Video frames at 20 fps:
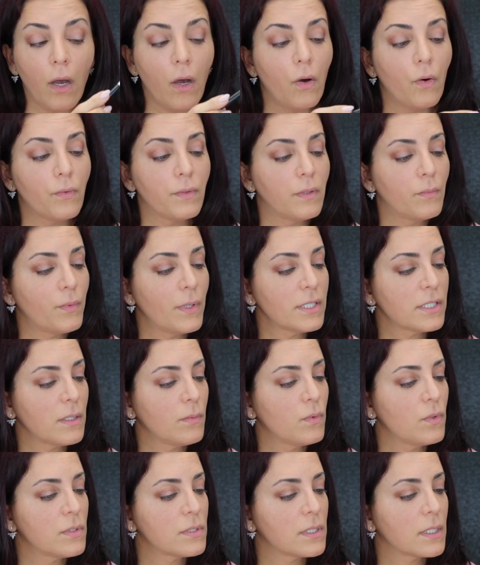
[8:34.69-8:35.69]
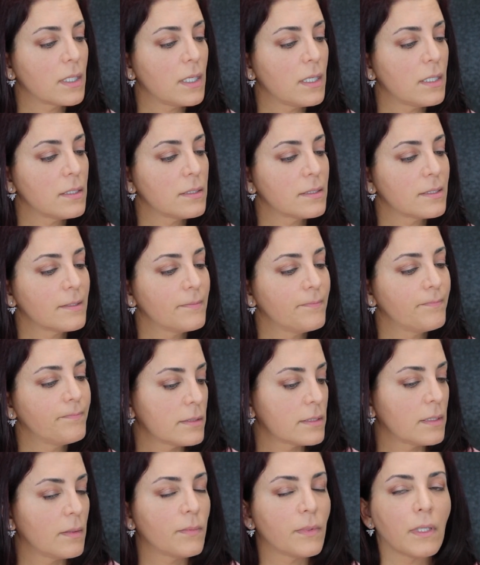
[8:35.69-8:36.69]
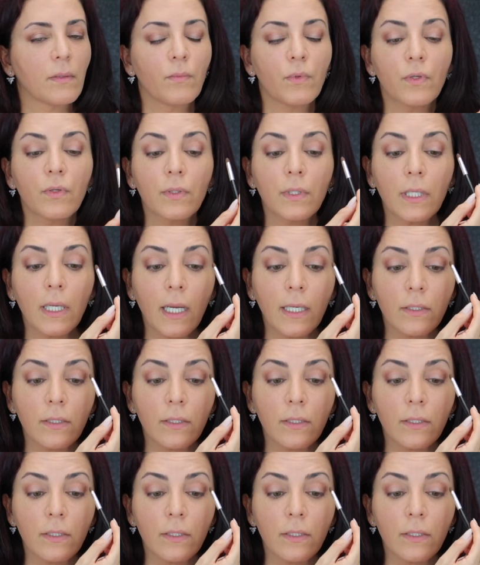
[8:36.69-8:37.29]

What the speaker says: Oh, the brush I'm using is Something Beauty.